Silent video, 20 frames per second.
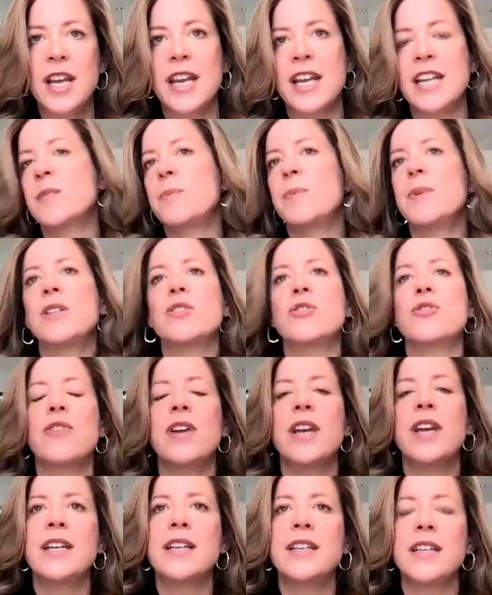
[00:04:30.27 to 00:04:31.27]
it's been
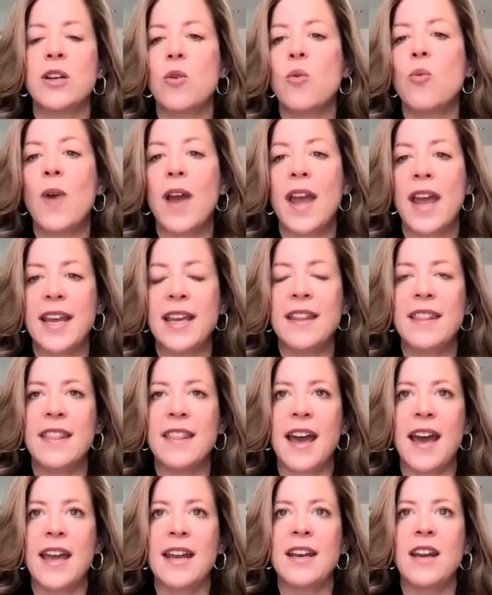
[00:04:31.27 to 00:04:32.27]
trained in a way
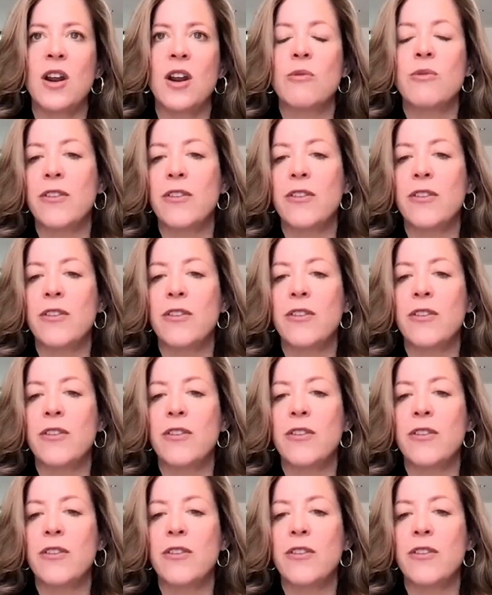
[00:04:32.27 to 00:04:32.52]
that